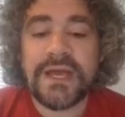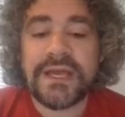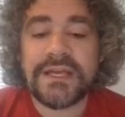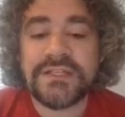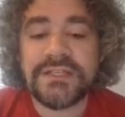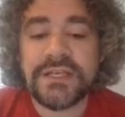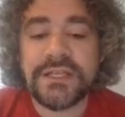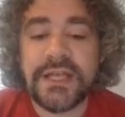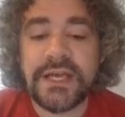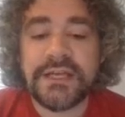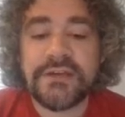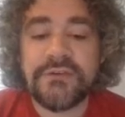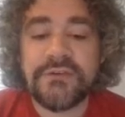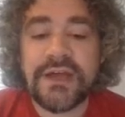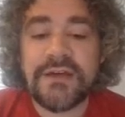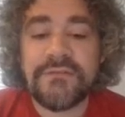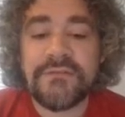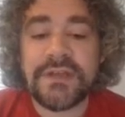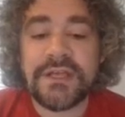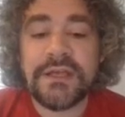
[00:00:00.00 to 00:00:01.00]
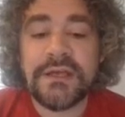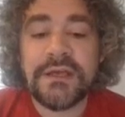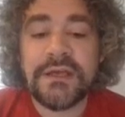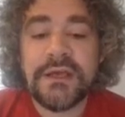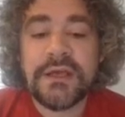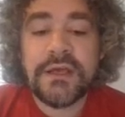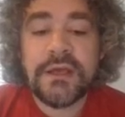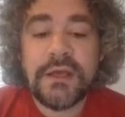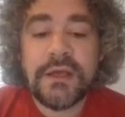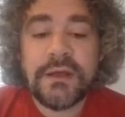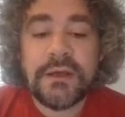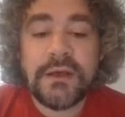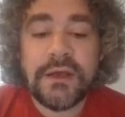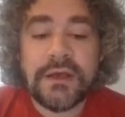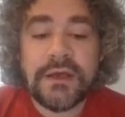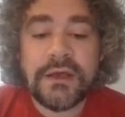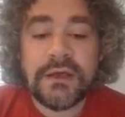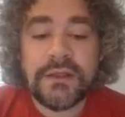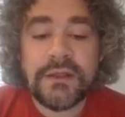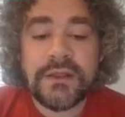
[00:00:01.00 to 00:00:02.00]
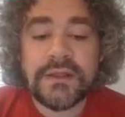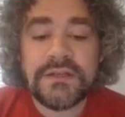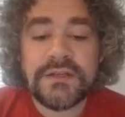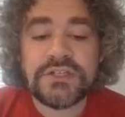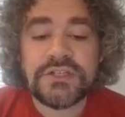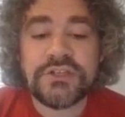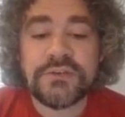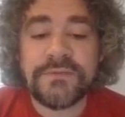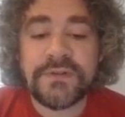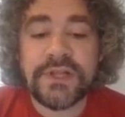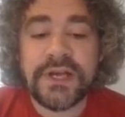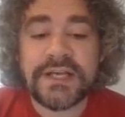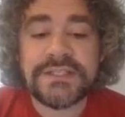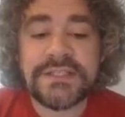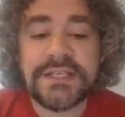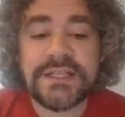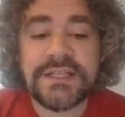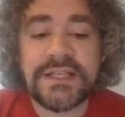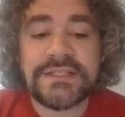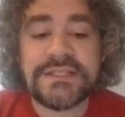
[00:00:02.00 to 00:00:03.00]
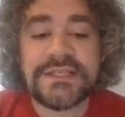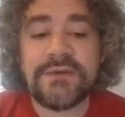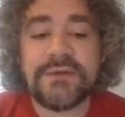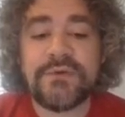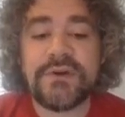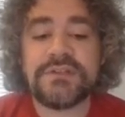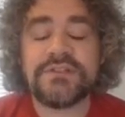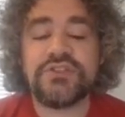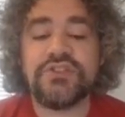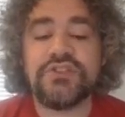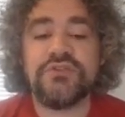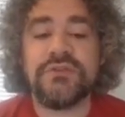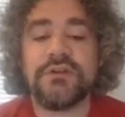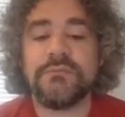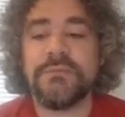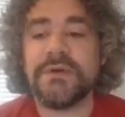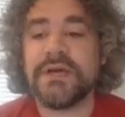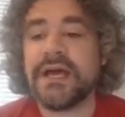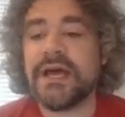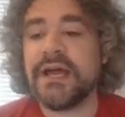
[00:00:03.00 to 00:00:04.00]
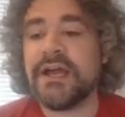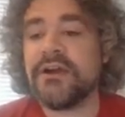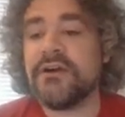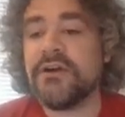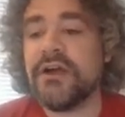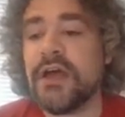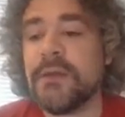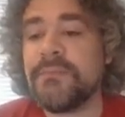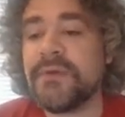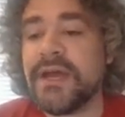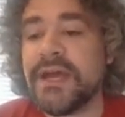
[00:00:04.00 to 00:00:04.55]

I actually like gravity. Uh, initial velocity, let's say I wanted to shoot a little bit higher up.